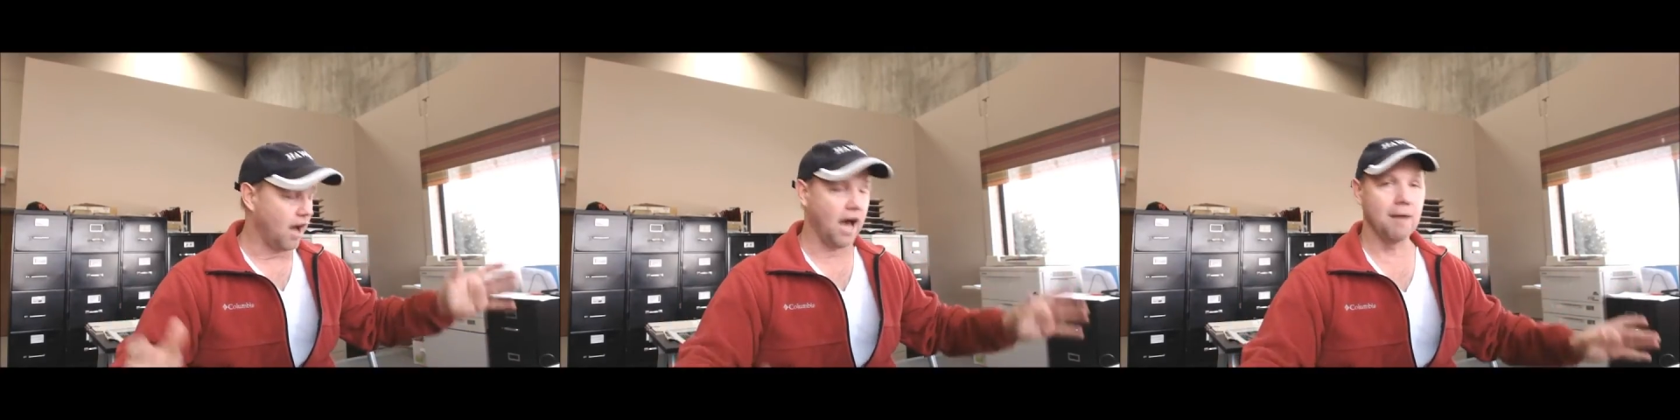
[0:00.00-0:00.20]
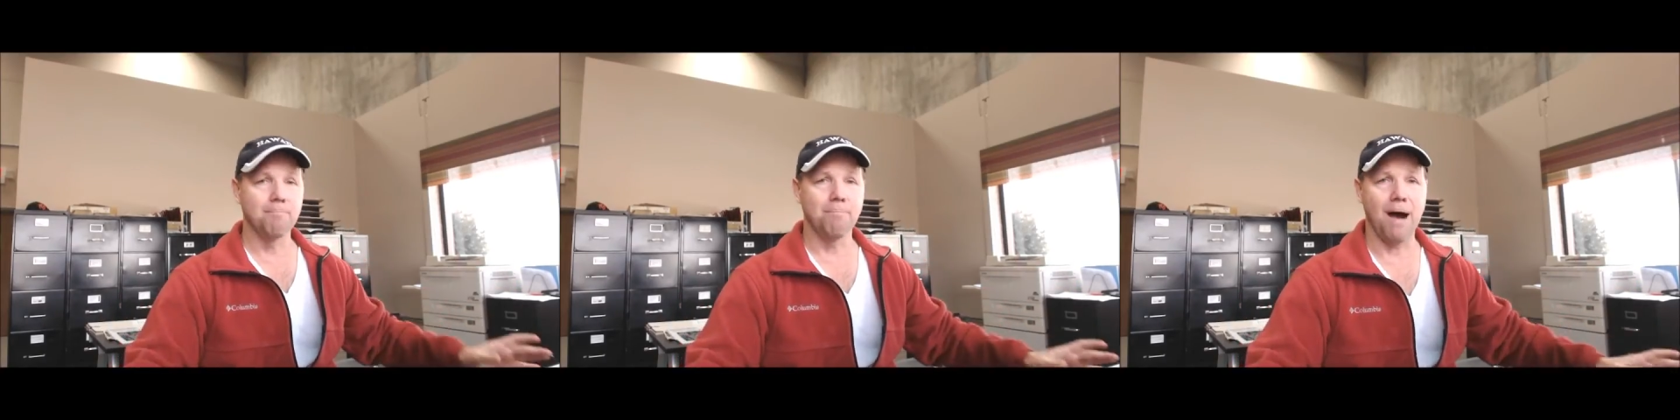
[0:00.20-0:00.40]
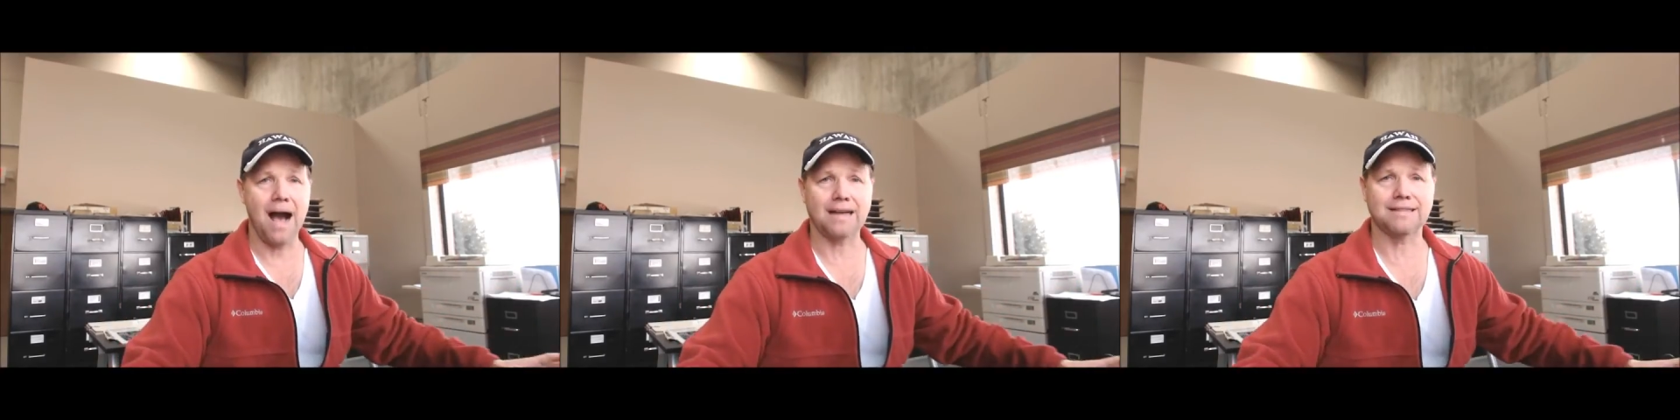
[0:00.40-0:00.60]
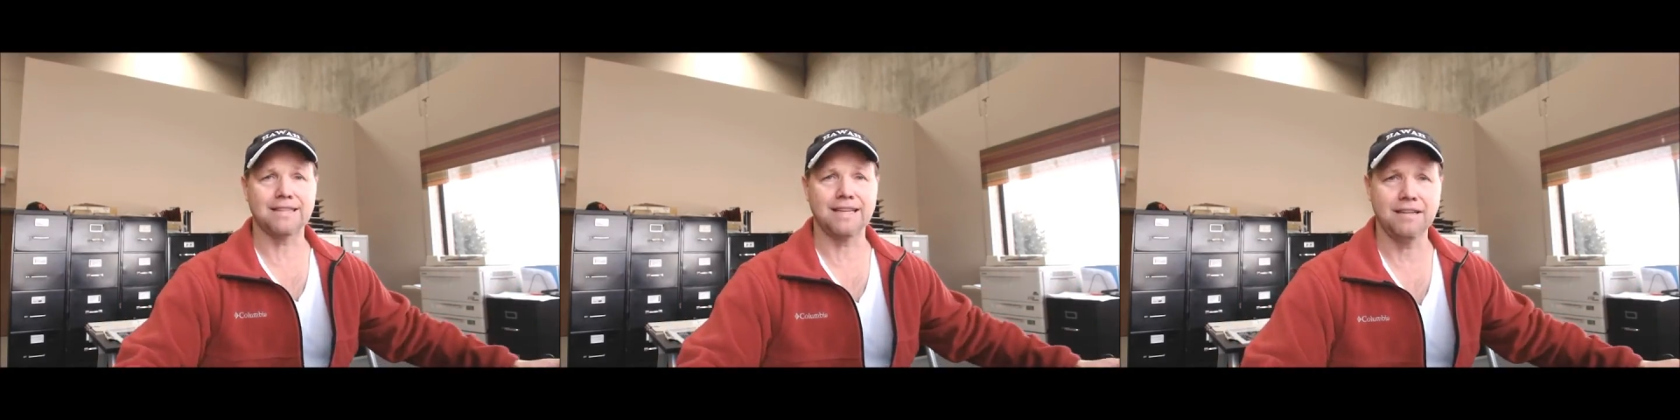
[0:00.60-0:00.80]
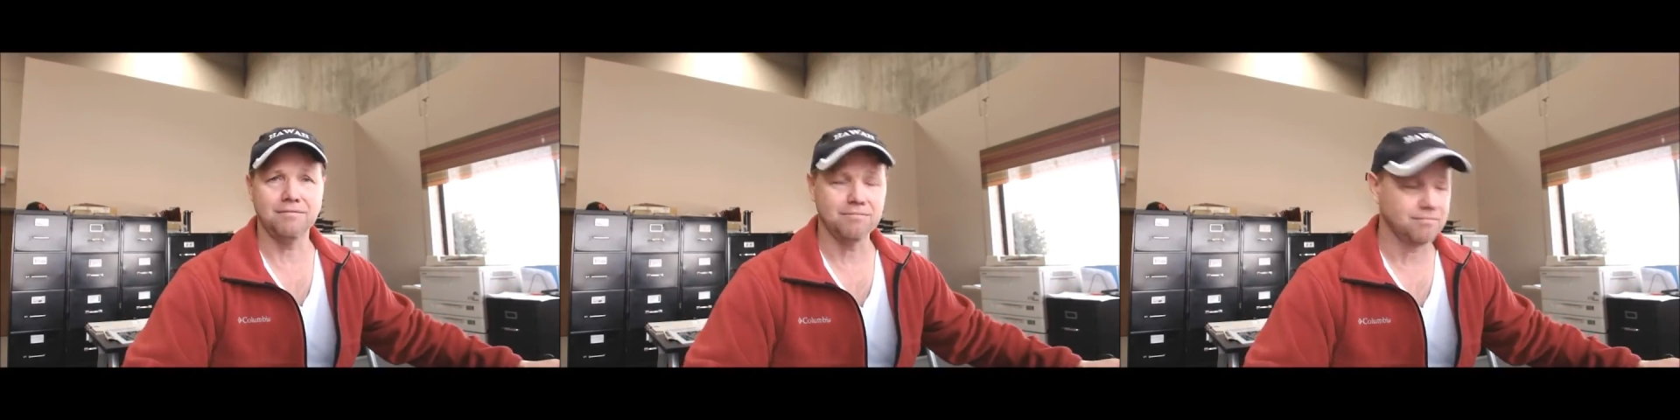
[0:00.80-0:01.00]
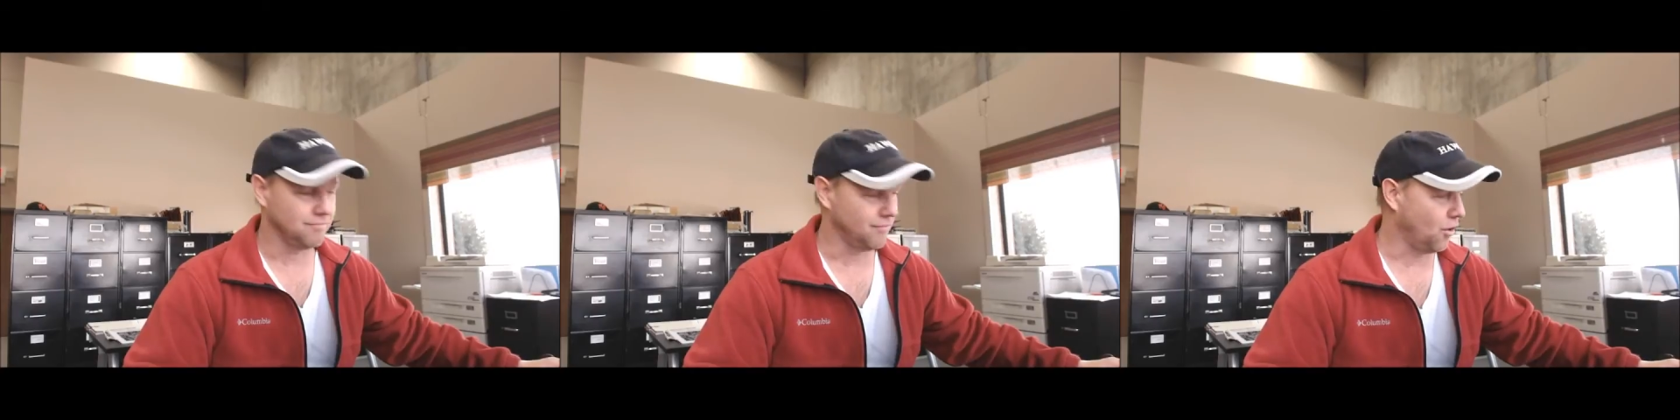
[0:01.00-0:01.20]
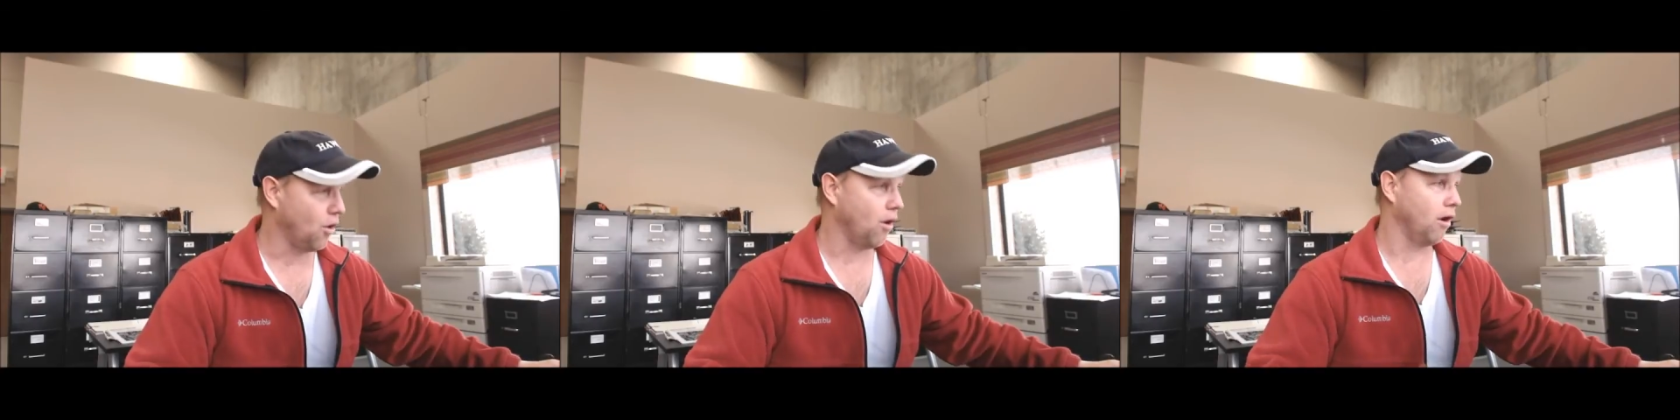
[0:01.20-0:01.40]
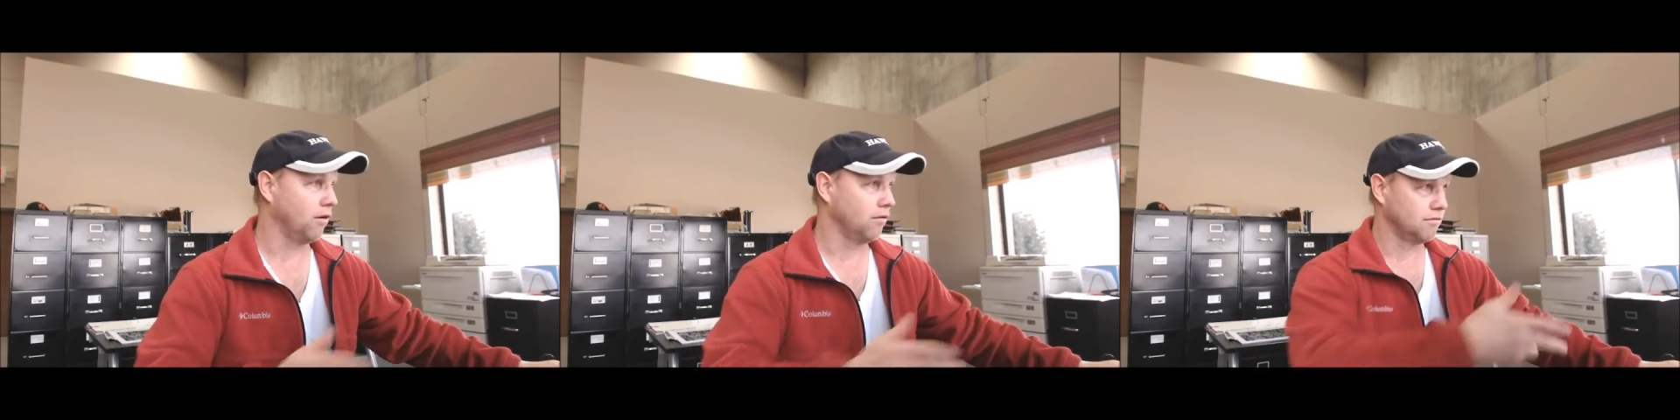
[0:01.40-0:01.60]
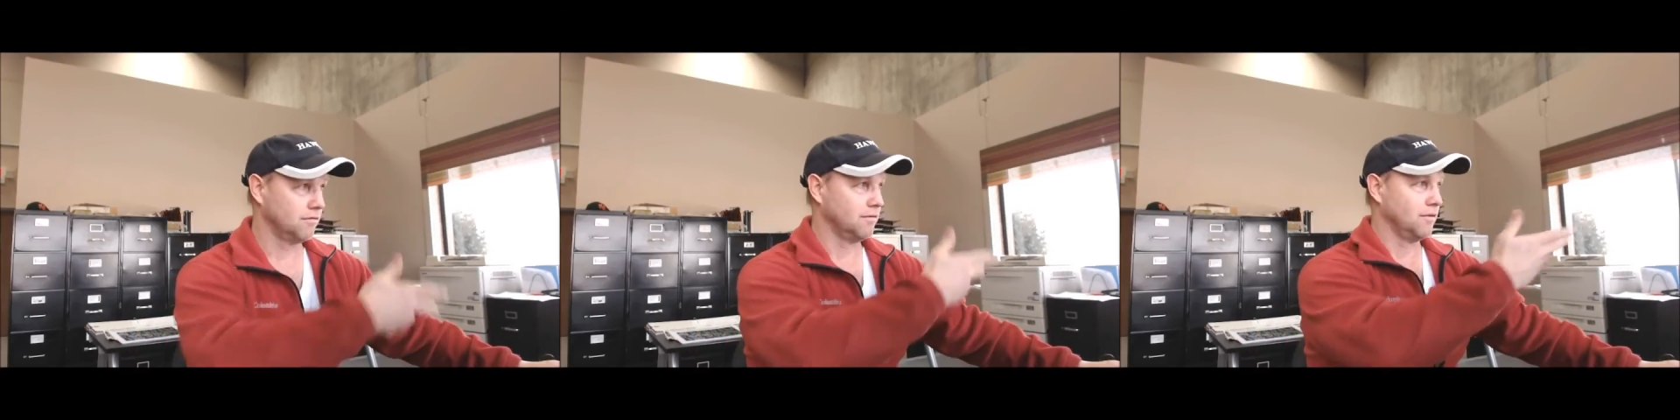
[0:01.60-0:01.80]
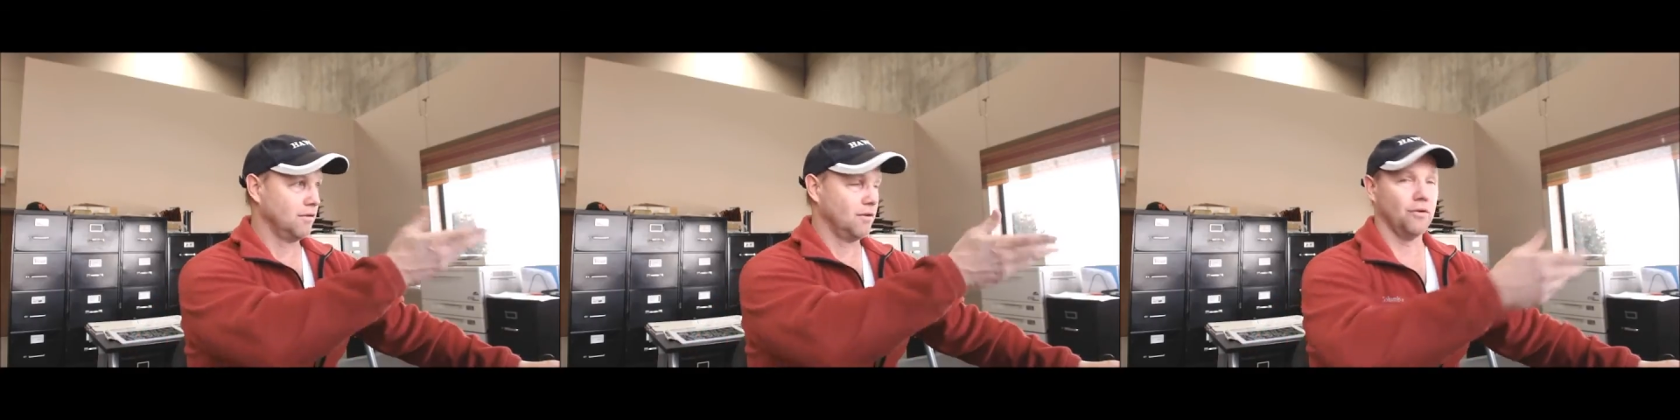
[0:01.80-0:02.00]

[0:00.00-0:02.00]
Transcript: unboxing or